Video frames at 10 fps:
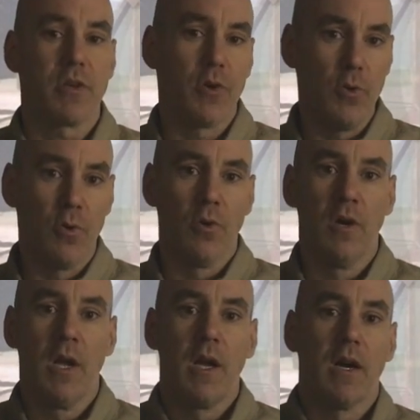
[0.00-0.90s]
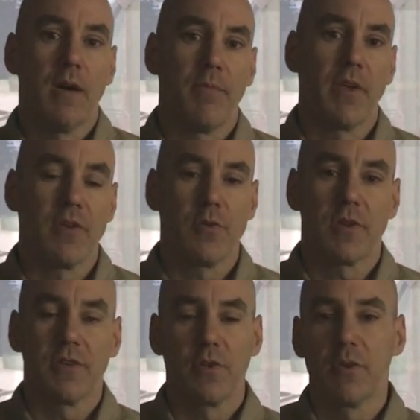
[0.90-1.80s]
cool that you
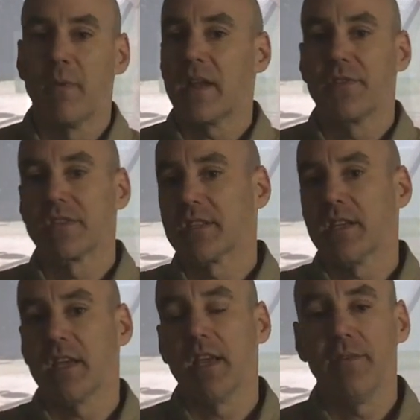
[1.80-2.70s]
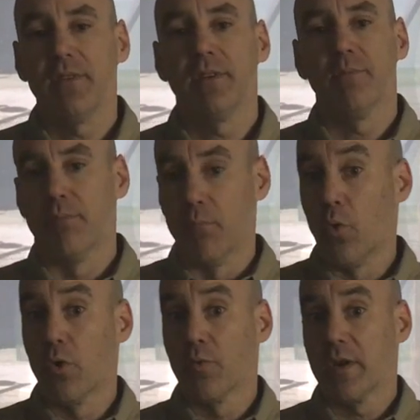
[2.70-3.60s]
can do to make this thing even
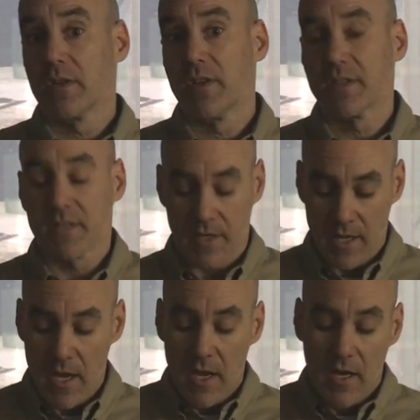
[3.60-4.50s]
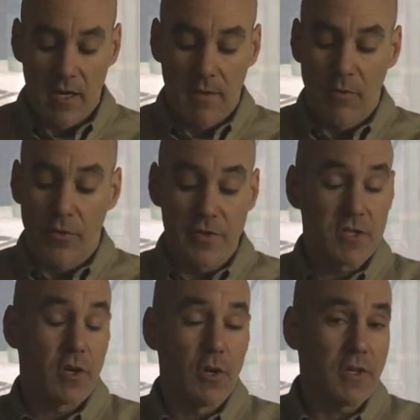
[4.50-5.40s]
more realistic. The
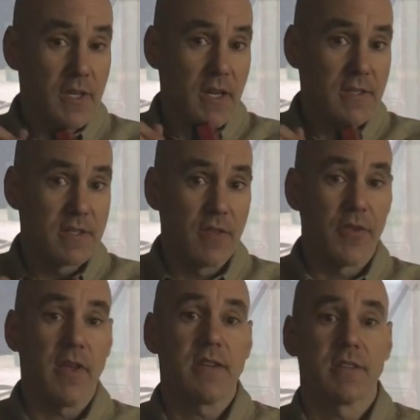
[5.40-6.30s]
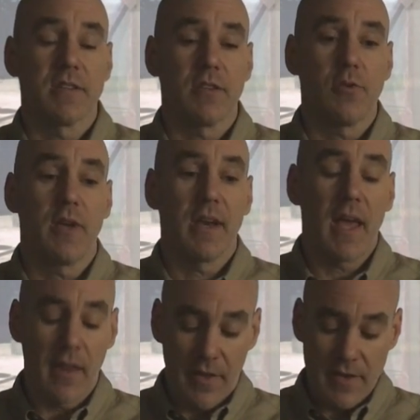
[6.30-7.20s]
SIRT guns, the things that you get
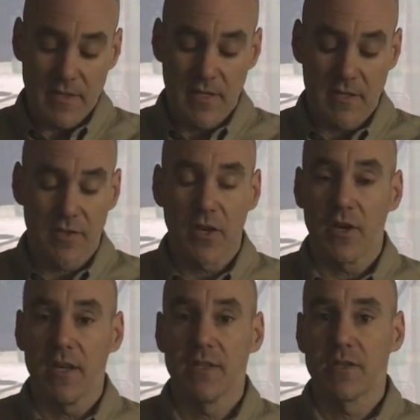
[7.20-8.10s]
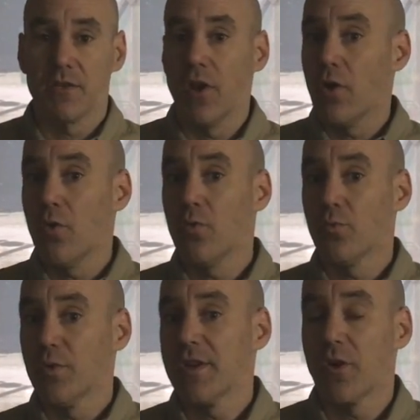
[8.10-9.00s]
out of this is there is no
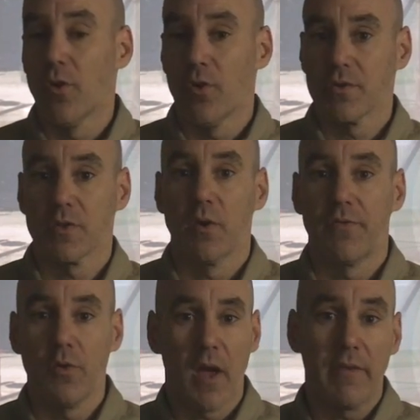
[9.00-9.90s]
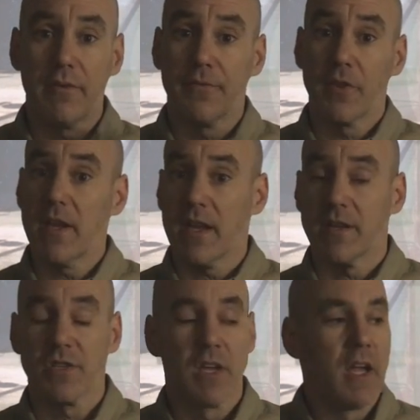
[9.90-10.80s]
recoil. So if you have a
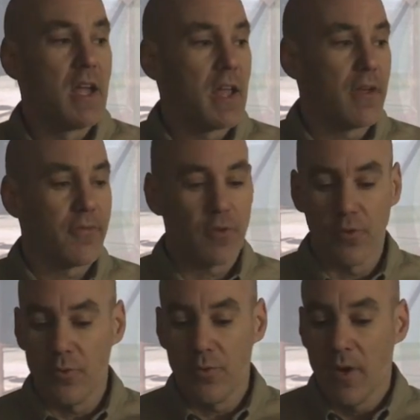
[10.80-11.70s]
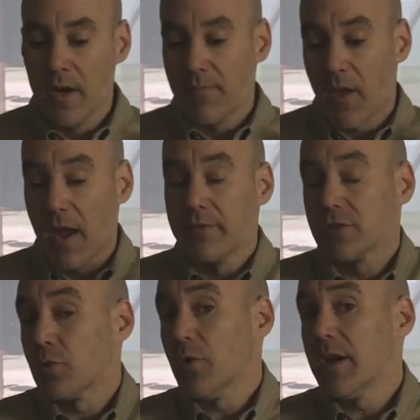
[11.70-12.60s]
flinch, if you have a
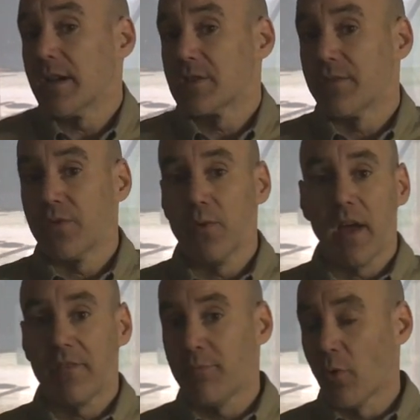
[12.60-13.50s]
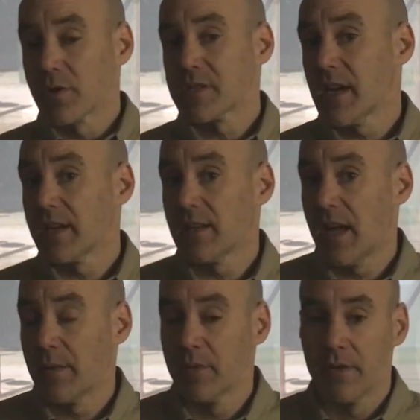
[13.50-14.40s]
twitch, if you have poor sight
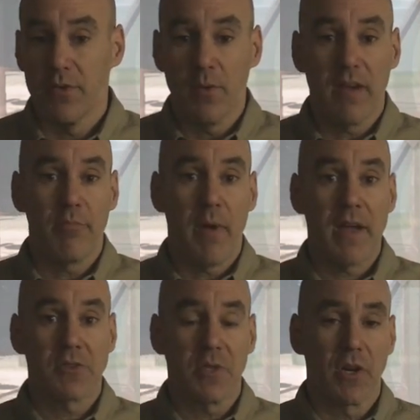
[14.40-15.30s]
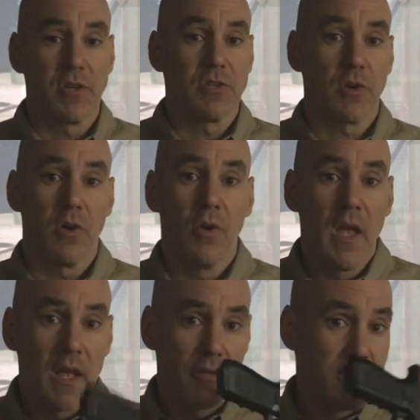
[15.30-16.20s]
alignment, if you have bad trigger control,
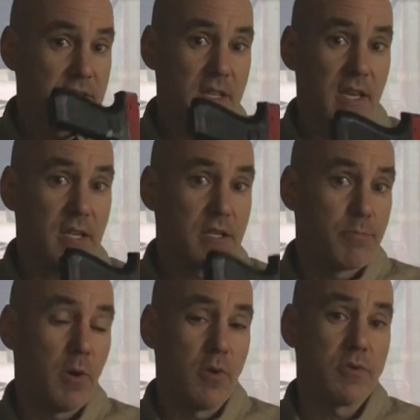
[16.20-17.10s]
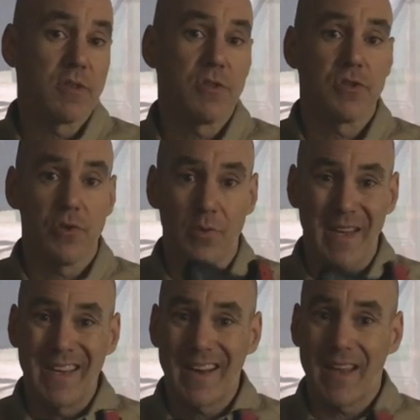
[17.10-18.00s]
this thing exposes you
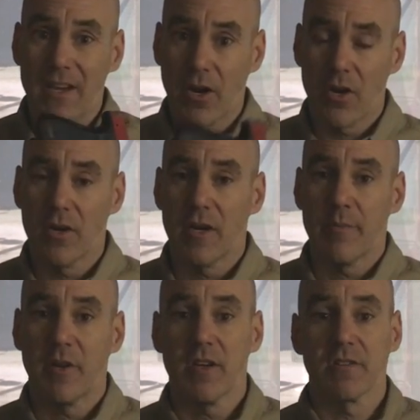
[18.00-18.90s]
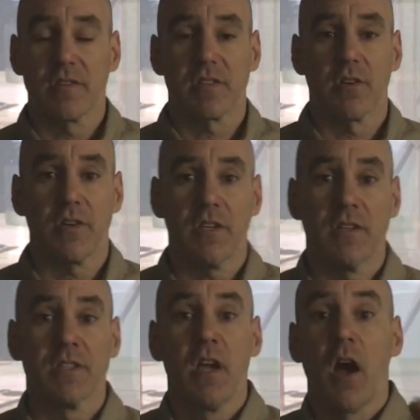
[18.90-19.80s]
in a hurry because of the SIRT
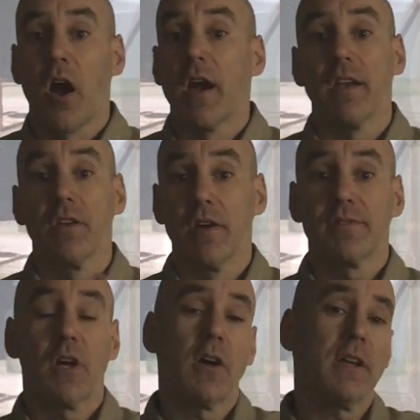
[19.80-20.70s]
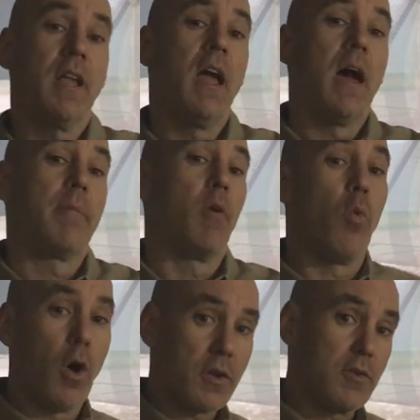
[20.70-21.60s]
guns. All right, enough talking. I'm going
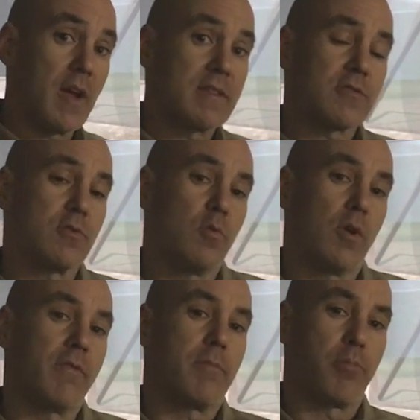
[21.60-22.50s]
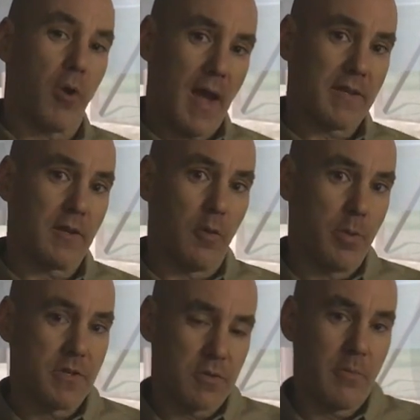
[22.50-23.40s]
to walk you guys through one of the practical
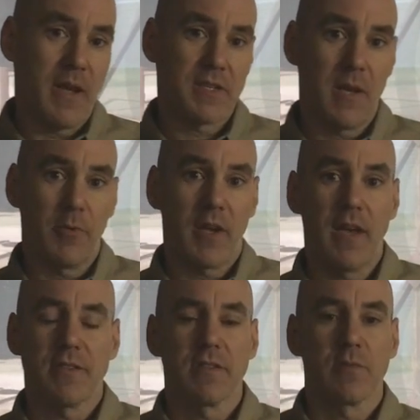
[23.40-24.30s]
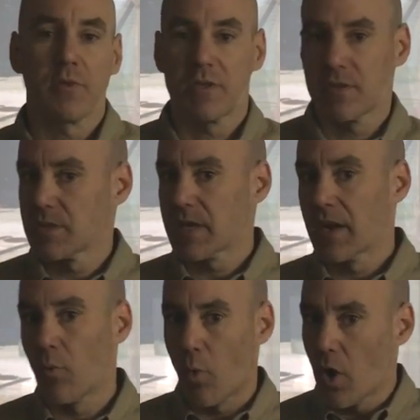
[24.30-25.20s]
pistol match applications, which is just
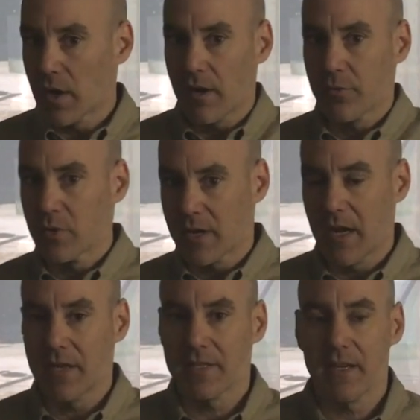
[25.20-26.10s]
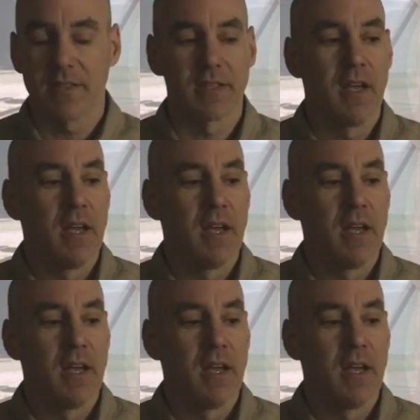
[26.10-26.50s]
kind of walking through a contest.